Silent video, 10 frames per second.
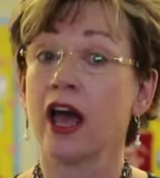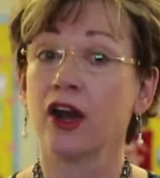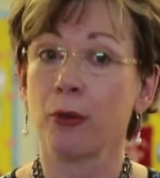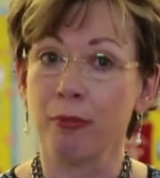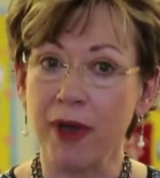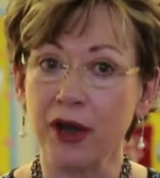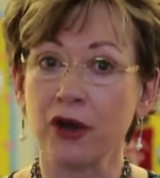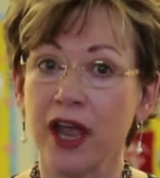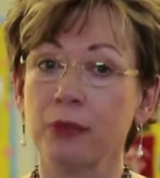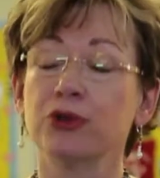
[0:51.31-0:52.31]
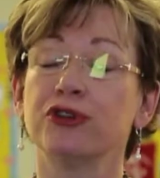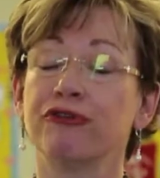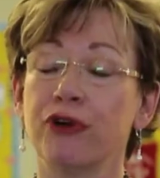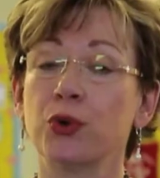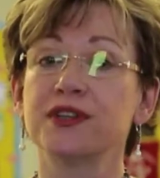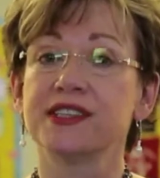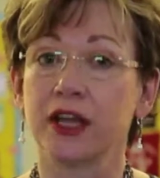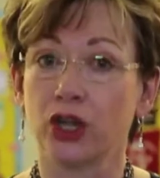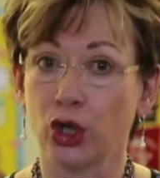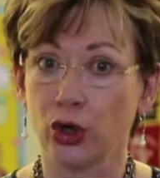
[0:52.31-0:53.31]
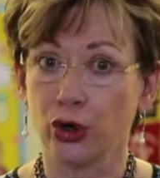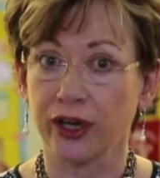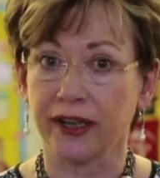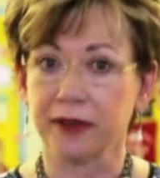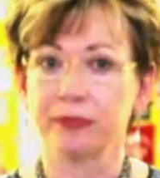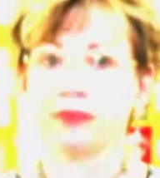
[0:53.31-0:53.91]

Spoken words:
and are better able to focus on learning.